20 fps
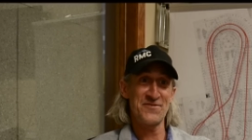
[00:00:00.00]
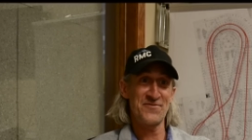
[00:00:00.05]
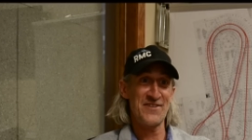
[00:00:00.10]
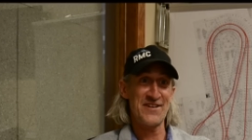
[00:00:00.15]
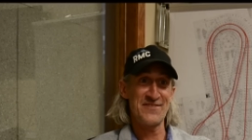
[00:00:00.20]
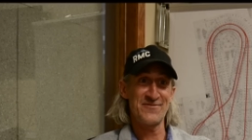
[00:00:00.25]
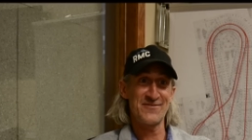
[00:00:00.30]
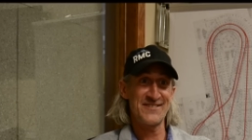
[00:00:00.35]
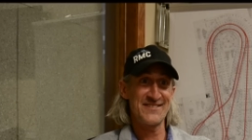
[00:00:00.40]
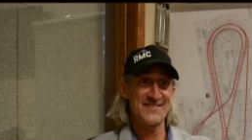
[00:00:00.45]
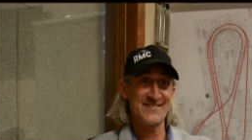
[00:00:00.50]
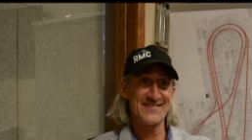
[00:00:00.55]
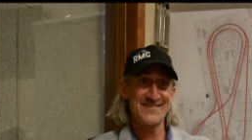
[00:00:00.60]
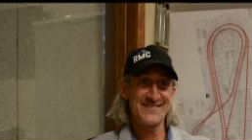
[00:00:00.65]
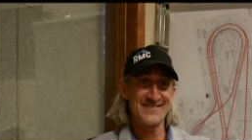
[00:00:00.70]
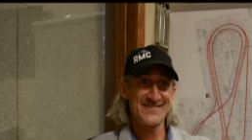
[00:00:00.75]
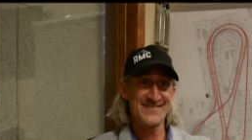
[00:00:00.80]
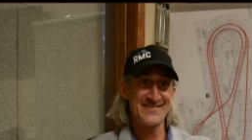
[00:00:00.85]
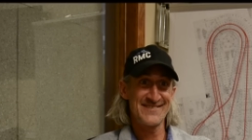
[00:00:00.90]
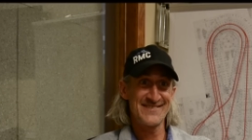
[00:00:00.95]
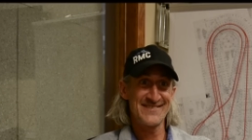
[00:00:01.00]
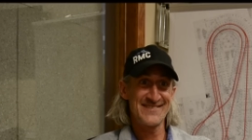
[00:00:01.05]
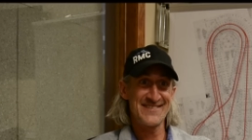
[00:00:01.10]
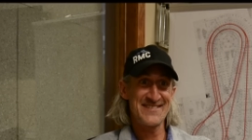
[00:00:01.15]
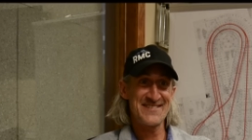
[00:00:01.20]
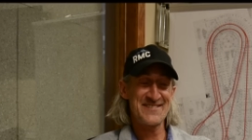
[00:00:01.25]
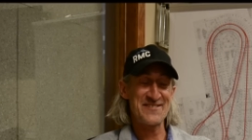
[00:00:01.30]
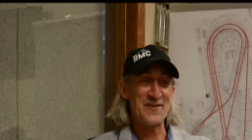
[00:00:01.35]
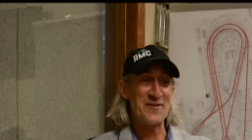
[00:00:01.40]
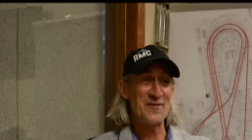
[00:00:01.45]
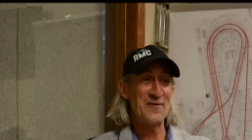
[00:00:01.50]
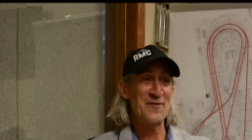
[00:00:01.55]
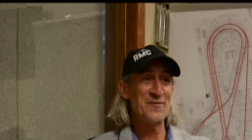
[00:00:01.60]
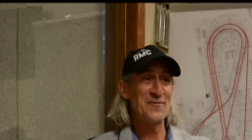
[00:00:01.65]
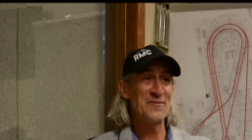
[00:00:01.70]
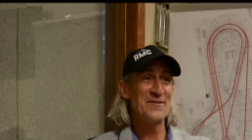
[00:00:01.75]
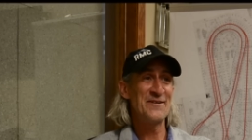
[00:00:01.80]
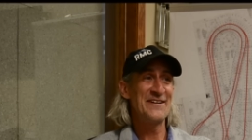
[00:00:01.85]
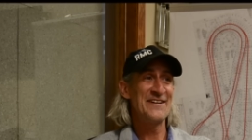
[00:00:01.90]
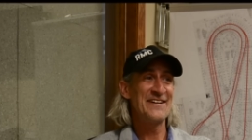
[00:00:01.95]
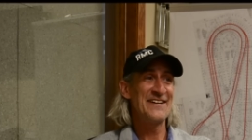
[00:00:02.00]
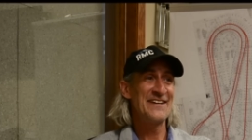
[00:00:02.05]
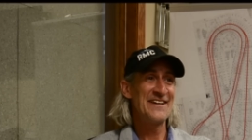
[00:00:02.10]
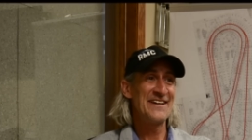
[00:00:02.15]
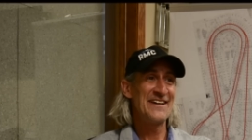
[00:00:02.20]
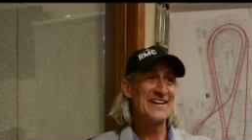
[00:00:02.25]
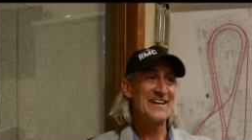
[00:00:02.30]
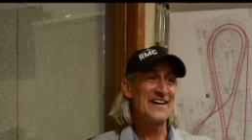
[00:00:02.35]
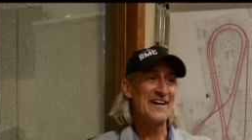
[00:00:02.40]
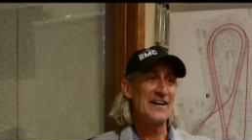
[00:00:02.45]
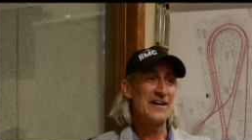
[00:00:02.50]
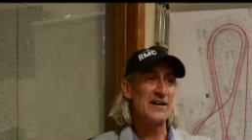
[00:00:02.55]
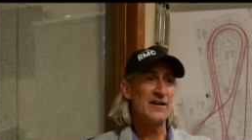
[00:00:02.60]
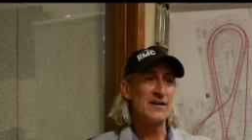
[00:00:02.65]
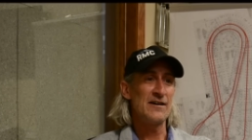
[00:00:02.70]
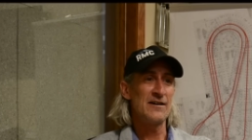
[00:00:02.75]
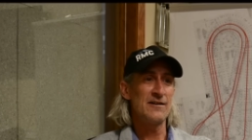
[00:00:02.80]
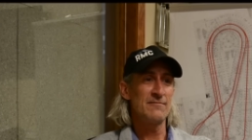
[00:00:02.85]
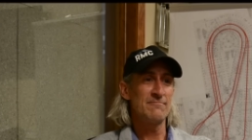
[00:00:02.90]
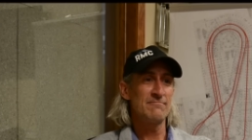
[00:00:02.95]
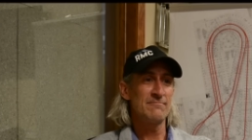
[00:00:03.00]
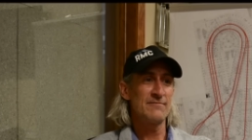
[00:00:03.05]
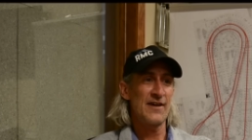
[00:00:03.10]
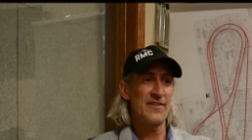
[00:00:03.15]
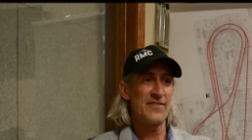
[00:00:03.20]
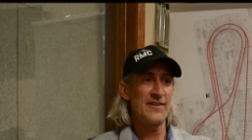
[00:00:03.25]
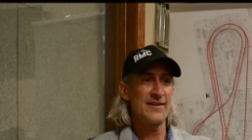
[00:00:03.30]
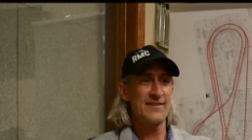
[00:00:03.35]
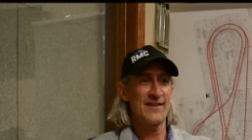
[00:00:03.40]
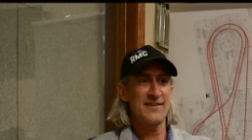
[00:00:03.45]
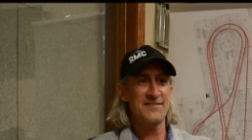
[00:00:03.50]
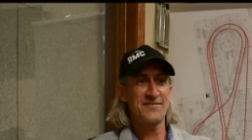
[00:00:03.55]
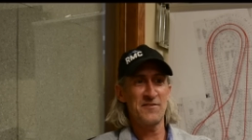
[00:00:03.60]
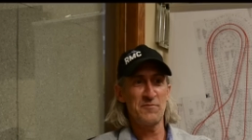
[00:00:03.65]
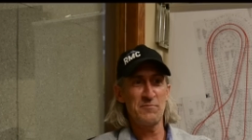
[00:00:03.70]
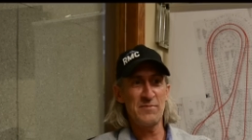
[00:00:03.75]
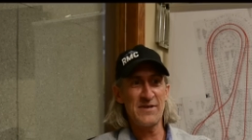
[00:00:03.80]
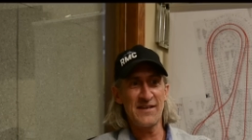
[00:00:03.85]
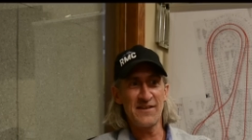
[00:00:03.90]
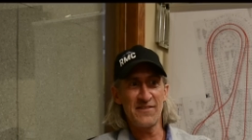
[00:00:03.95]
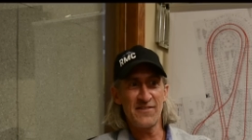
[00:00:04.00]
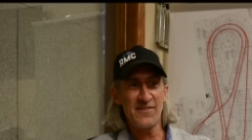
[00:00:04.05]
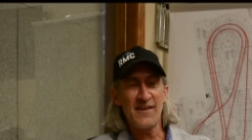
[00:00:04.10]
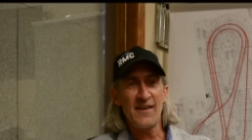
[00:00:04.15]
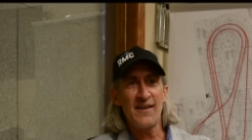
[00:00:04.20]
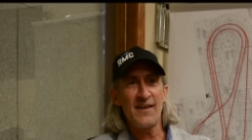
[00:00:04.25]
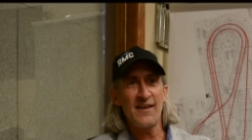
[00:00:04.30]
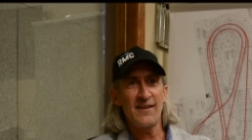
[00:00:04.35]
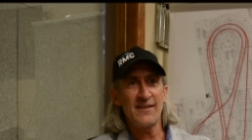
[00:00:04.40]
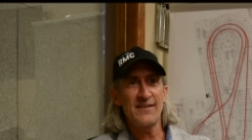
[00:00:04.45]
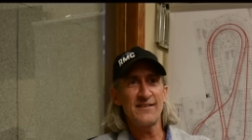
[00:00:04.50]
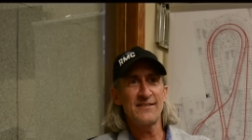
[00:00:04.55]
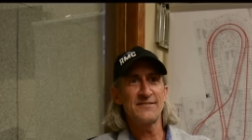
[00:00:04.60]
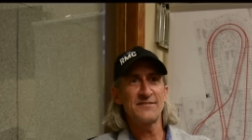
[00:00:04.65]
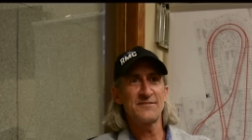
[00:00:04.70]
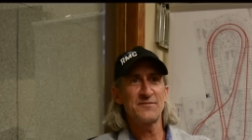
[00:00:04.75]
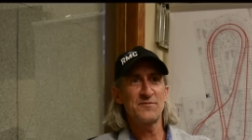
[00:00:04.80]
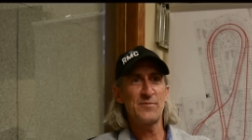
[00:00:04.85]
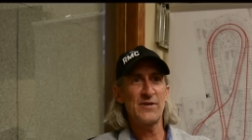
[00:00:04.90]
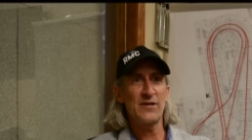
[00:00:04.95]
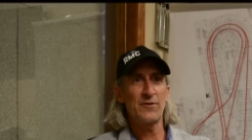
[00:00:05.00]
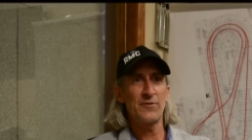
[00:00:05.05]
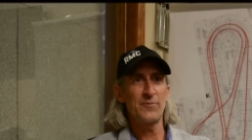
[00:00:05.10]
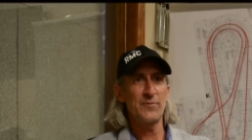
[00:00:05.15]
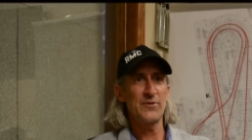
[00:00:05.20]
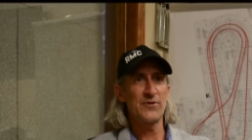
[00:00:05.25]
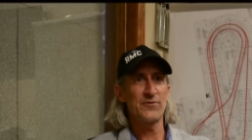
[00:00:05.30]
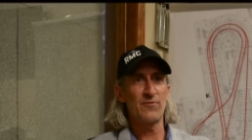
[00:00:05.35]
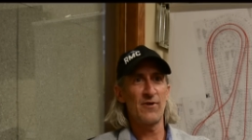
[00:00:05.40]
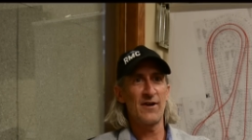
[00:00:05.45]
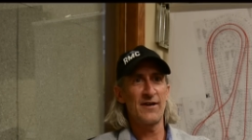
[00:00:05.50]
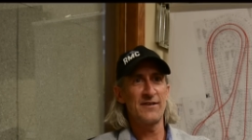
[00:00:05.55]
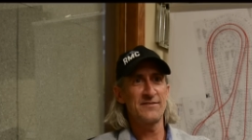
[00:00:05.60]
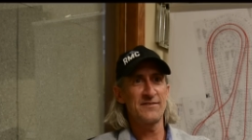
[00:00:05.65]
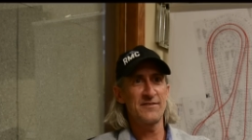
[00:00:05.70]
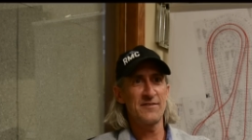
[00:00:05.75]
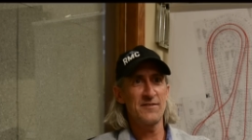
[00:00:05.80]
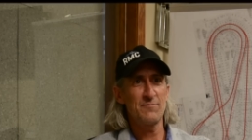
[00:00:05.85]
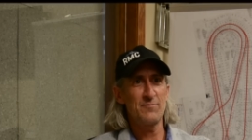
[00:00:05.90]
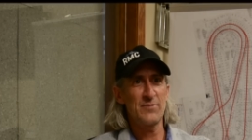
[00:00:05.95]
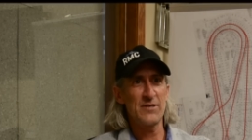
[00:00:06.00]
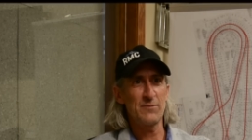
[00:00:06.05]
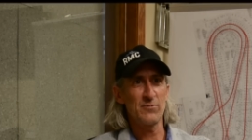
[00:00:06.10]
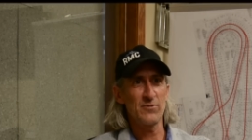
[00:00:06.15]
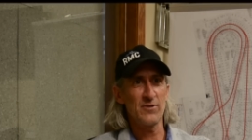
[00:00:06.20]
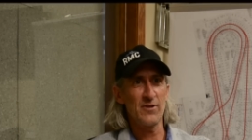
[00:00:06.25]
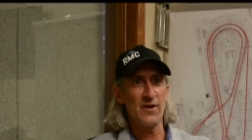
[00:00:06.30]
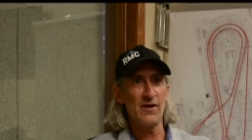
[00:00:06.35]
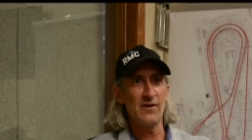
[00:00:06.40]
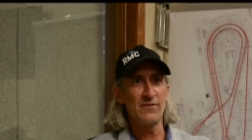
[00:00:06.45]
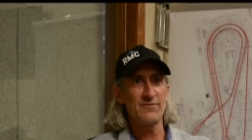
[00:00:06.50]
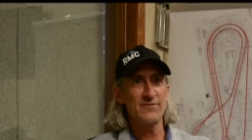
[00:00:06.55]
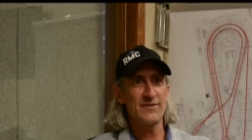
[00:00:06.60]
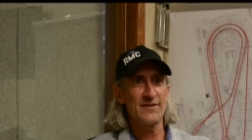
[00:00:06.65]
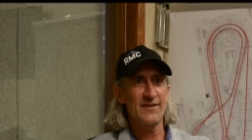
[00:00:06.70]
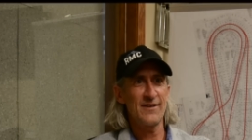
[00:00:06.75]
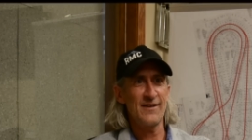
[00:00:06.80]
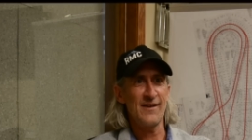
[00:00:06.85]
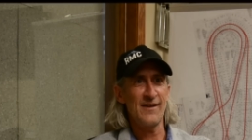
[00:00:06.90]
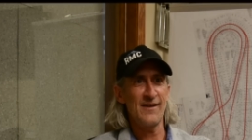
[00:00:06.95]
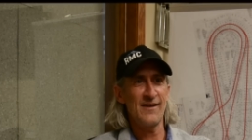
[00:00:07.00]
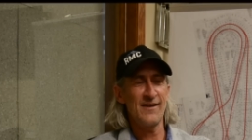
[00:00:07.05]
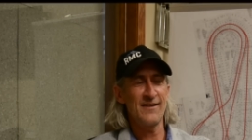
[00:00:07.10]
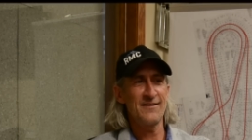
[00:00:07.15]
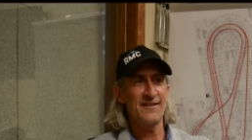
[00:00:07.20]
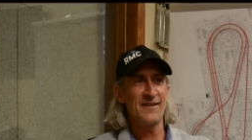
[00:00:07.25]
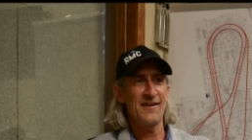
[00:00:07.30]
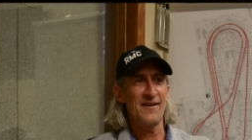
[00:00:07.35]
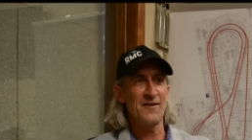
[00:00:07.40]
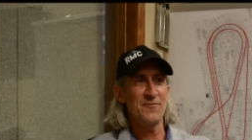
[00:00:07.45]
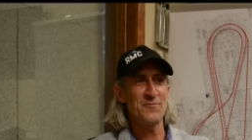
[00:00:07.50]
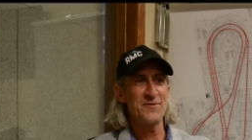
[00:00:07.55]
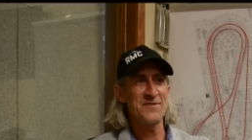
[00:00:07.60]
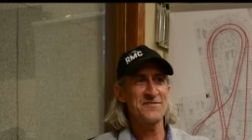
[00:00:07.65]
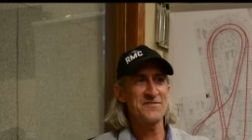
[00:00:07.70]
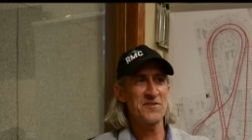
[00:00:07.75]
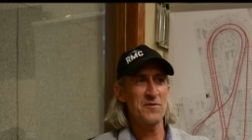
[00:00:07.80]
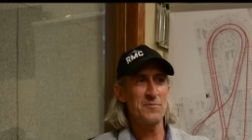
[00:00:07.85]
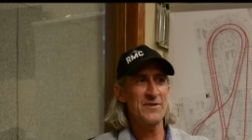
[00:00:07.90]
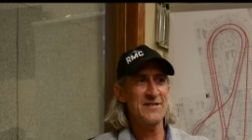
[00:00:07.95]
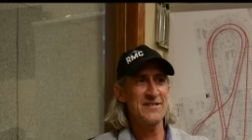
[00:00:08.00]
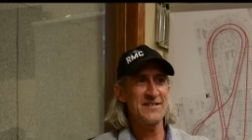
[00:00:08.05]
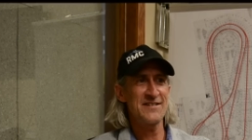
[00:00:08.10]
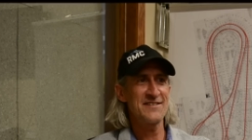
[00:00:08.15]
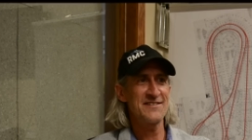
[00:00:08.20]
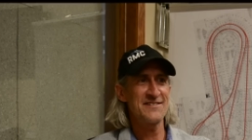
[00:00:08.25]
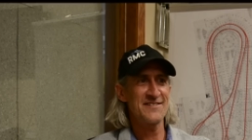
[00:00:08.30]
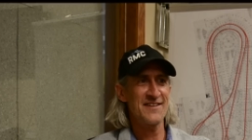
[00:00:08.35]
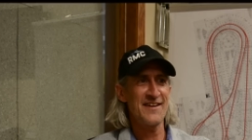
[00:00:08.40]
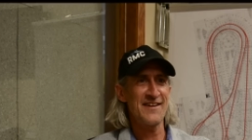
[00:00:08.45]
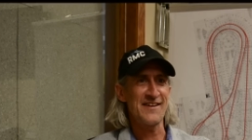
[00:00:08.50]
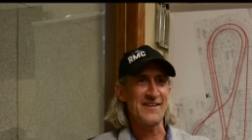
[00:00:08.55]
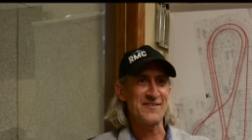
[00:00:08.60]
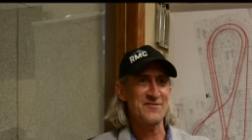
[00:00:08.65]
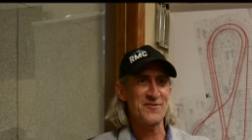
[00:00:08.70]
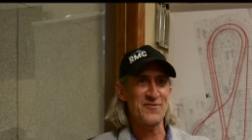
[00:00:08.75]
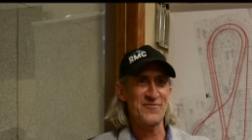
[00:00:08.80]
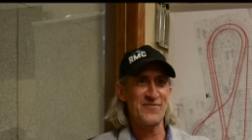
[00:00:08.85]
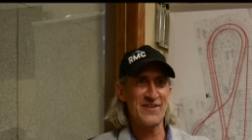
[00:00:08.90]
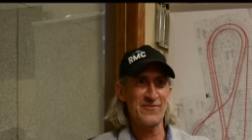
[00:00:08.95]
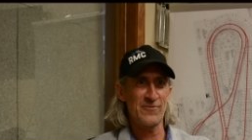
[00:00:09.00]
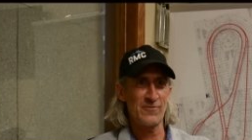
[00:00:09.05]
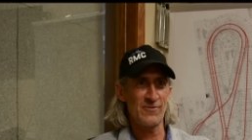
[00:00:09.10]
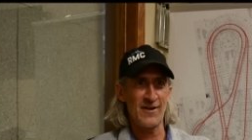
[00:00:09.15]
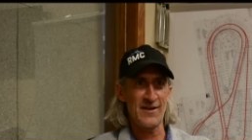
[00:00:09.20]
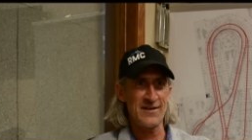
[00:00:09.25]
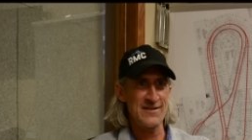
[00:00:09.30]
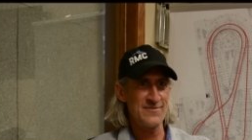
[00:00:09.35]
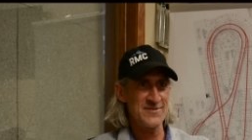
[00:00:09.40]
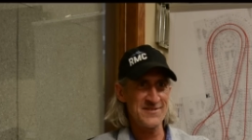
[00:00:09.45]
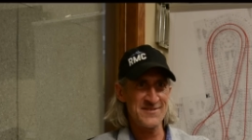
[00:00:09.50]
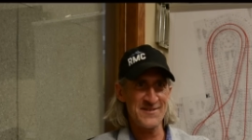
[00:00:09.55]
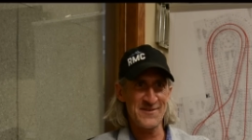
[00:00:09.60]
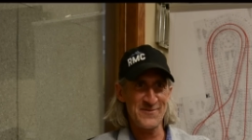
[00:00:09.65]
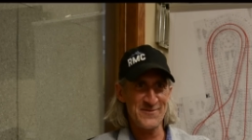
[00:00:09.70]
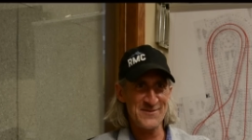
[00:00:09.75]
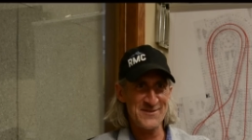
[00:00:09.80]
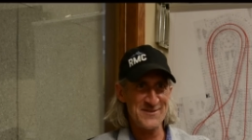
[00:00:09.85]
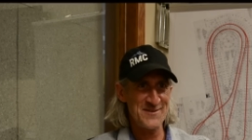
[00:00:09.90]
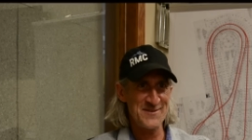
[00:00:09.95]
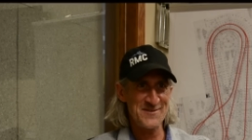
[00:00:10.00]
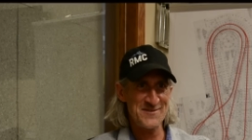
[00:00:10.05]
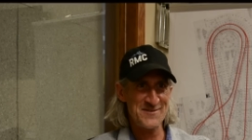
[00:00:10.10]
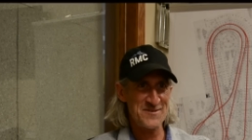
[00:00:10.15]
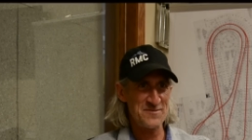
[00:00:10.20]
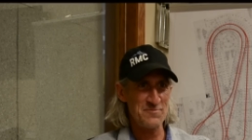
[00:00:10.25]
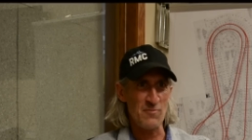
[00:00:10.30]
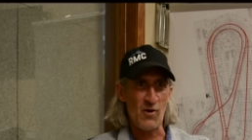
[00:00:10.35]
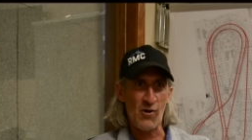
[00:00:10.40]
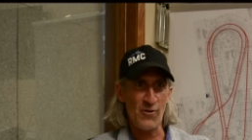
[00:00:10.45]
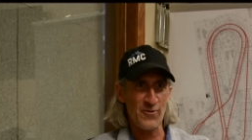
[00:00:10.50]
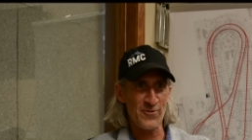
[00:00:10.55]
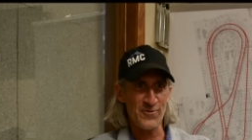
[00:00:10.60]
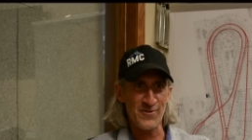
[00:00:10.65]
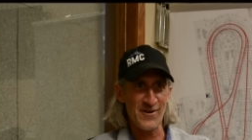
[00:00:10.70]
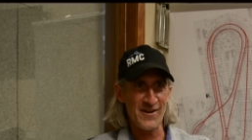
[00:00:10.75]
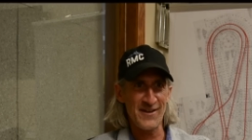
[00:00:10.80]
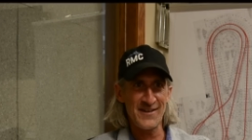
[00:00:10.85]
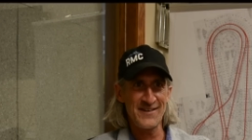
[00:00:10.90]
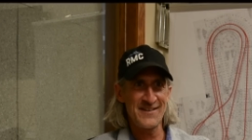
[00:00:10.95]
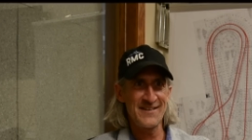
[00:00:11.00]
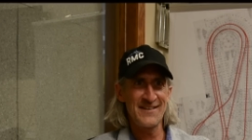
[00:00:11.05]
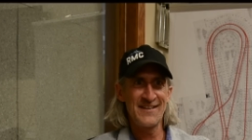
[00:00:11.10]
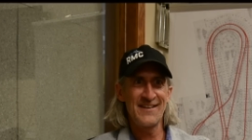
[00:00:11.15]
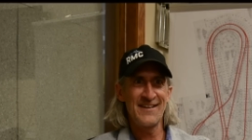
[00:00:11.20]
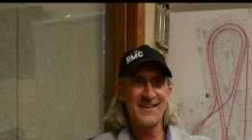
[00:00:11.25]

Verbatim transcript: favorite. So um, I think that's the big thing is to be able to build rides that people love. And uh, when somebody can say it's their favorite ride, even if it's a smaller ride,